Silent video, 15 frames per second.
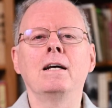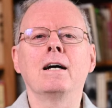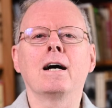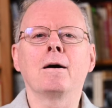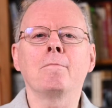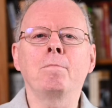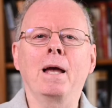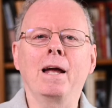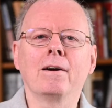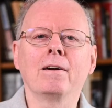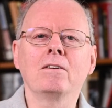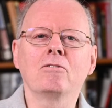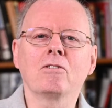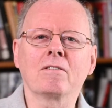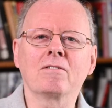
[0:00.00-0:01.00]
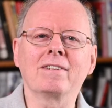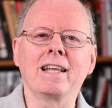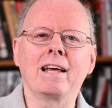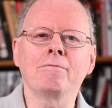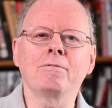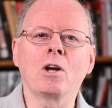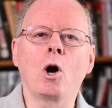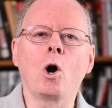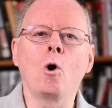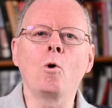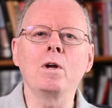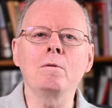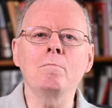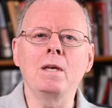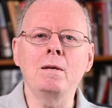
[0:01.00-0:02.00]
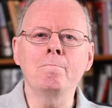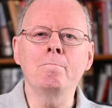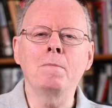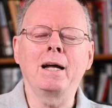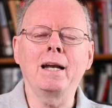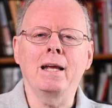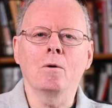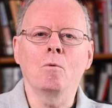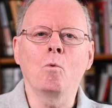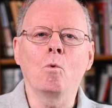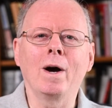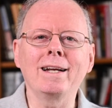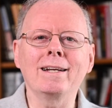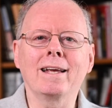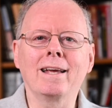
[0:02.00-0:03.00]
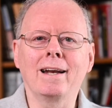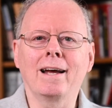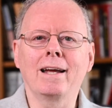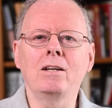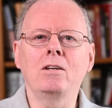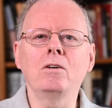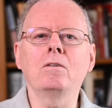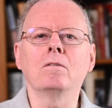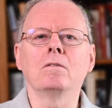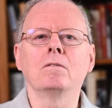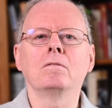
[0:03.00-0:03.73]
A parent just left owing me money. What can I do?